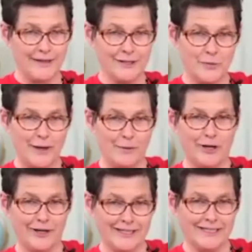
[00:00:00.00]
That's why I'm
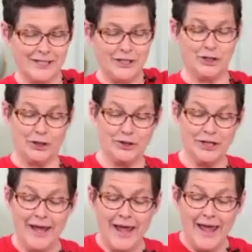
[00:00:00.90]
wearing this t-shirt.
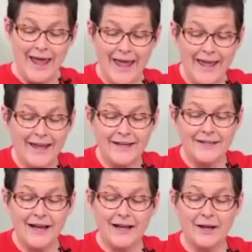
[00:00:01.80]

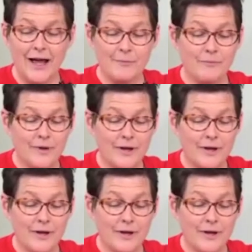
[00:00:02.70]
And um,